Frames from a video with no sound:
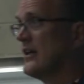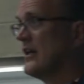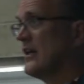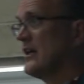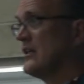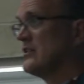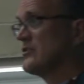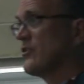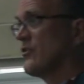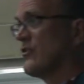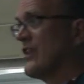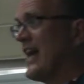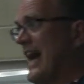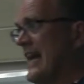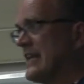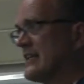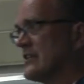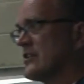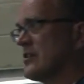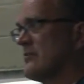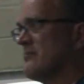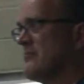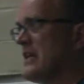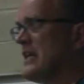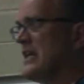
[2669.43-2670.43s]
So, that
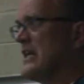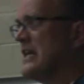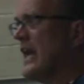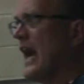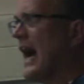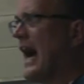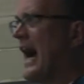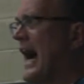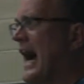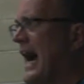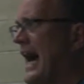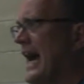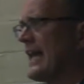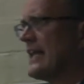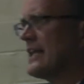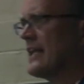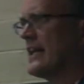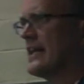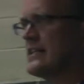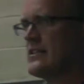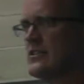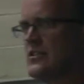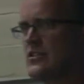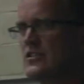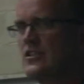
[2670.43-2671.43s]
to me
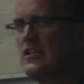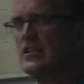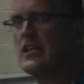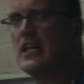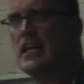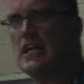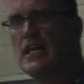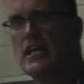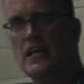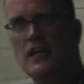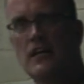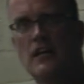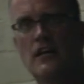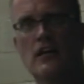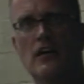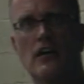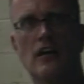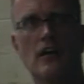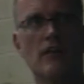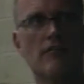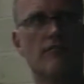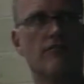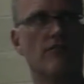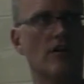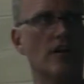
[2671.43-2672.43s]
highlights the need
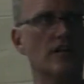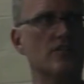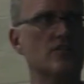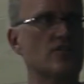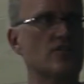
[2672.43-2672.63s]
for us